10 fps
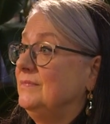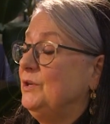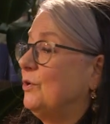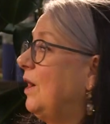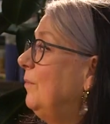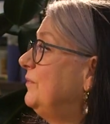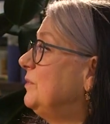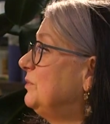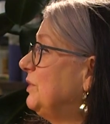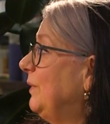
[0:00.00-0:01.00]
You're
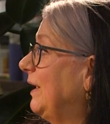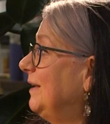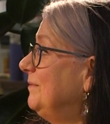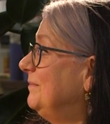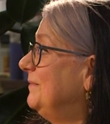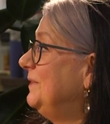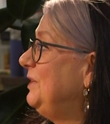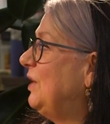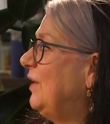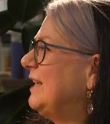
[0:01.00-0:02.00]
comfortable doing it.
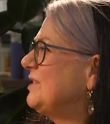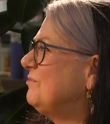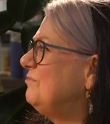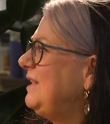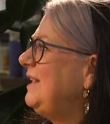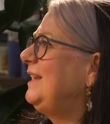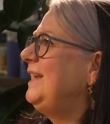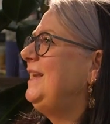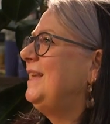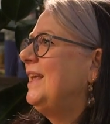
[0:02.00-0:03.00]
And that's a
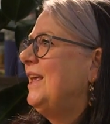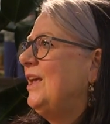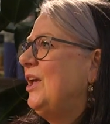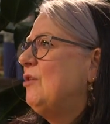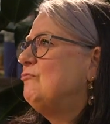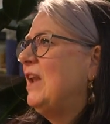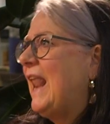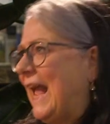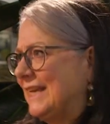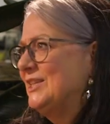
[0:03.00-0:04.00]
really
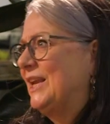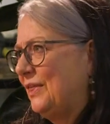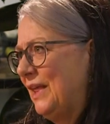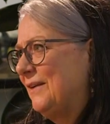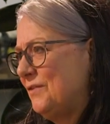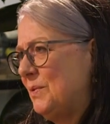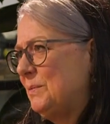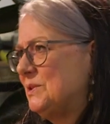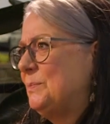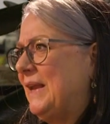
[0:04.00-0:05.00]
relaxing thing for
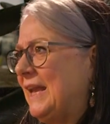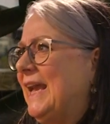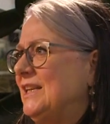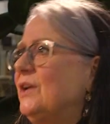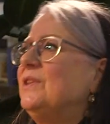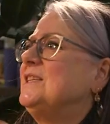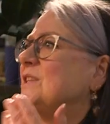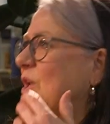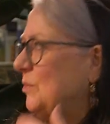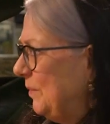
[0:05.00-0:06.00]
people to be engaged.
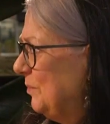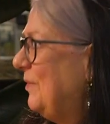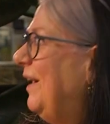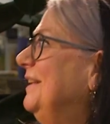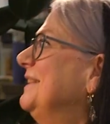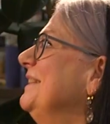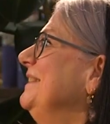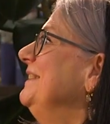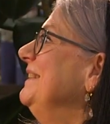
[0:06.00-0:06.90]
This is going to be all right.